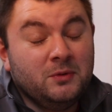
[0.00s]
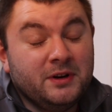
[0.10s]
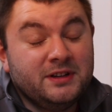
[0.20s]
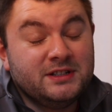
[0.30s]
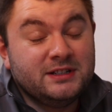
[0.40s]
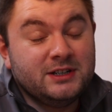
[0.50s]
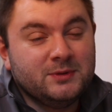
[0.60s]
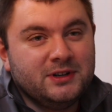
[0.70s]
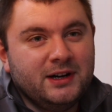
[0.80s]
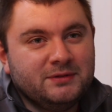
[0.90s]
know, one of these days we're
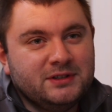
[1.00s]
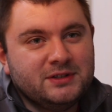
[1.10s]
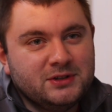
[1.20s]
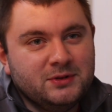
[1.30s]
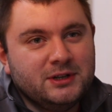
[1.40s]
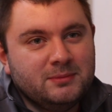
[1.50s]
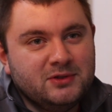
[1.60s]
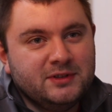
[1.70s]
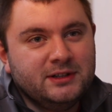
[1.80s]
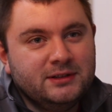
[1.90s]
going to have to disagree on a
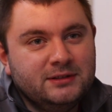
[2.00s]
movie.